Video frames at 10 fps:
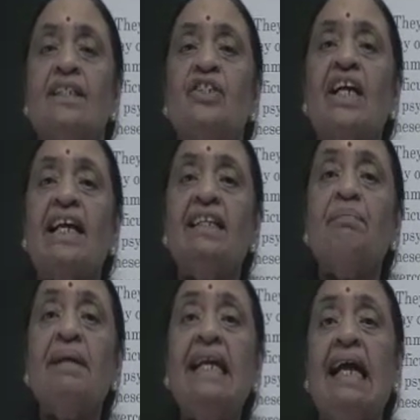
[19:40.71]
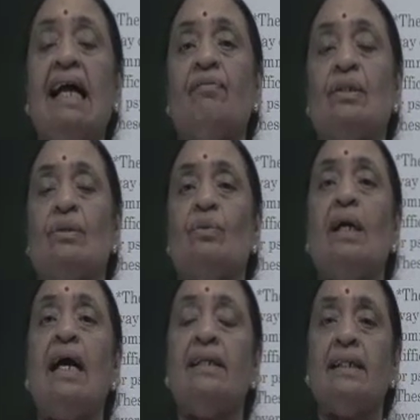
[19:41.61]
the child may have
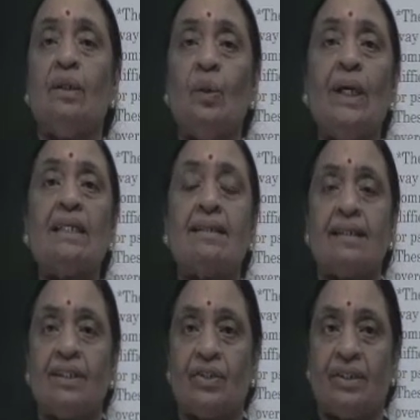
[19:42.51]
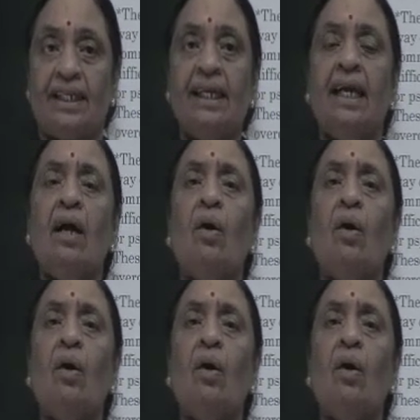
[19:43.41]
to undergo a surgery,